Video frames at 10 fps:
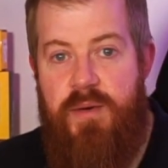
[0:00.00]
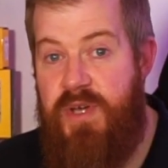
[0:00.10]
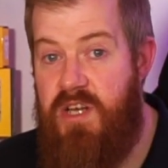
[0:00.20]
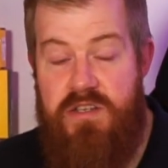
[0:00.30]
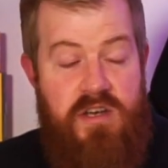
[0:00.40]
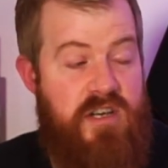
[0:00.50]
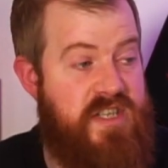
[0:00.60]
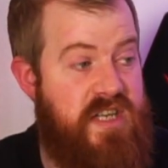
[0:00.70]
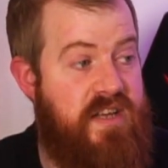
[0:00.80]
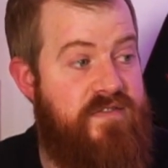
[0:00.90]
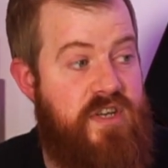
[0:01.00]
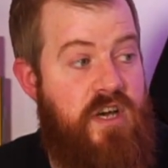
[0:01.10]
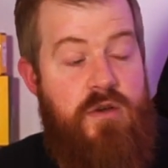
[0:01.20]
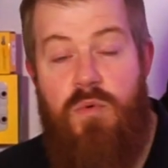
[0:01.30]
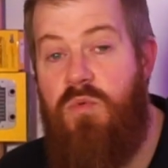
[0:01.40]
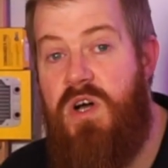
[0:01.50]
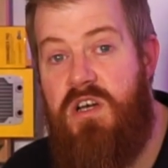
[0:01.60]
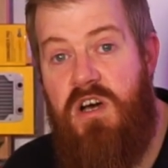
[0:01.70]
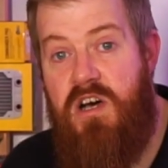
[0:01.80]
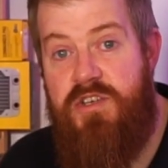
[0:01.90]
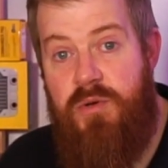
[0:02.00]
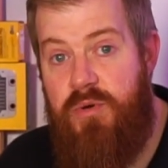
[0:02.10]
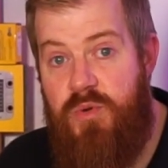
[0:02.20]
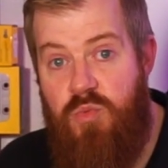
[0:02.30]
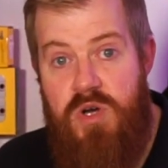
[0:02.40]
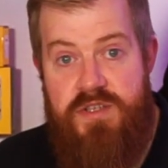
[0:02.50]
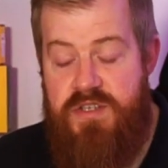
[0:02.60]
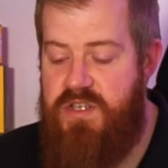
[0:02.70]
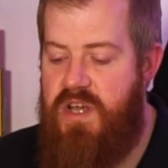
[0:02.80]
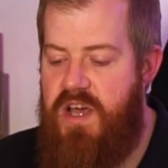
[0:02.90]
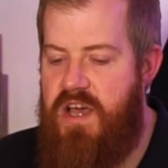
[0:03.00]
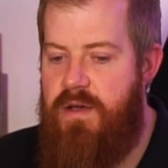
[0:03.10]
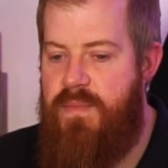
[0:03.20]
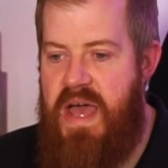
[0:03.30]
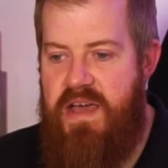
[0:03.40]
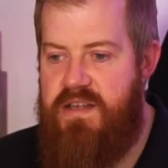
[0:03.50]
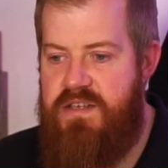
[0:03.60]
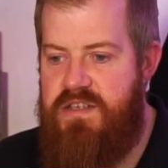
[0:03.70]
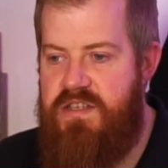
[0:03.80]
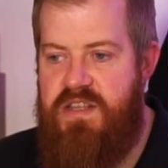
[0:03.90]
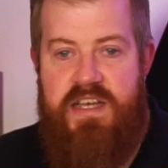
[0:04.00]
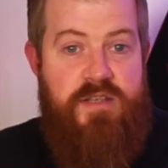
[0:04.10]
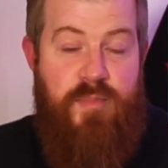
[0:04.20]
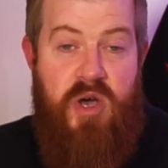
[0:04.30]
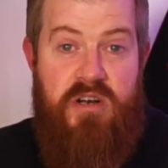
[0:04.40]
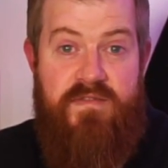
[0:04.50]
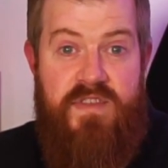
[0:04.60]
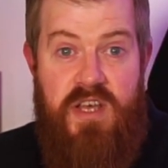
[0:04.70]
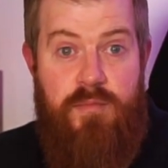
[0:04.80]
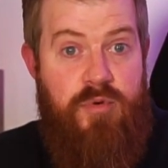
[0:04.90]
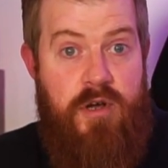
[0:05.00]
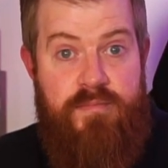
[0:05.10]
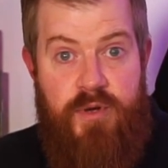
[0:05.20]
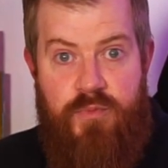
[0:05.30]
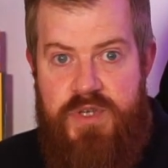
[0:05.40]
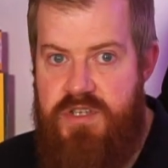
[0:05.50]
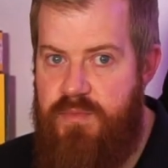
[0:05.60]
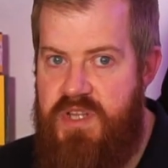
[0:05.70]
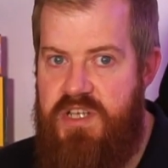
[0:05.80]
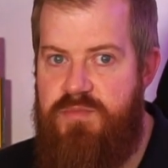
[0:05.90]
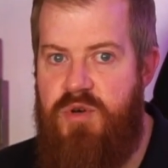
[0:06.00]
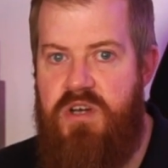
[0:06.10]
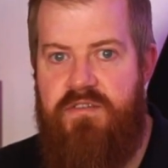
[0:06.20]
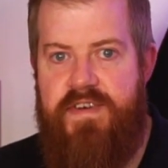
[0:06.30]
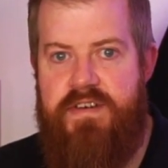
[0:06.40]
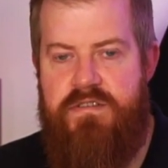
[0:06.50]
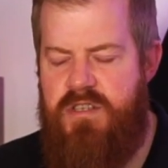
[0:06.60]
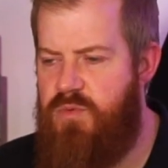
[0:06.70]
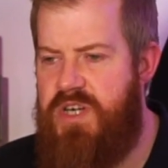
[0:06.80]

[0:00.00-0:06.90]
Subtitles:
I mean, I didn't even know what cardioid was, and that's part of the problem with some of these microphones.